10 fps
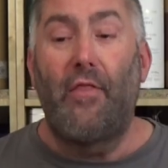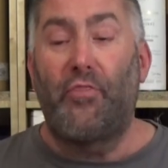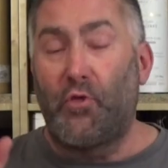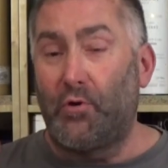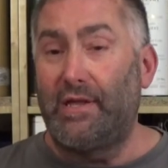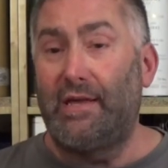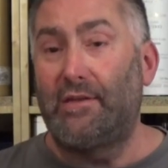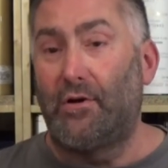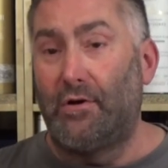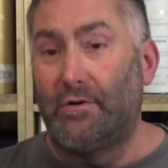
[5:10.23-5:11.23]
38
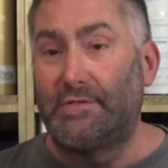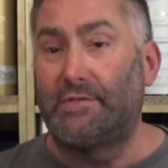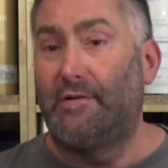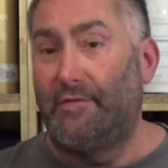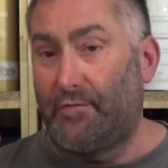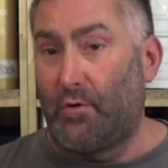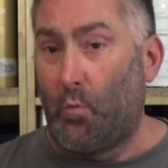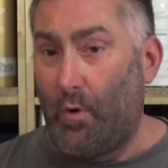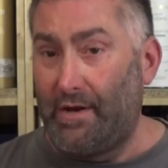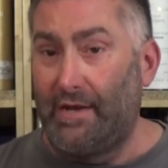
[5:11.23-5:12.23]
euros for a
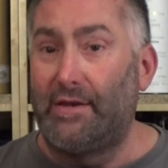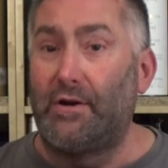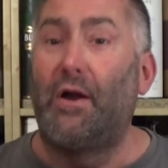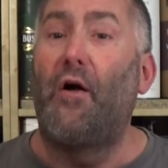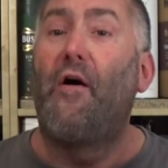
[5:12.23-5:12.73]
one liter,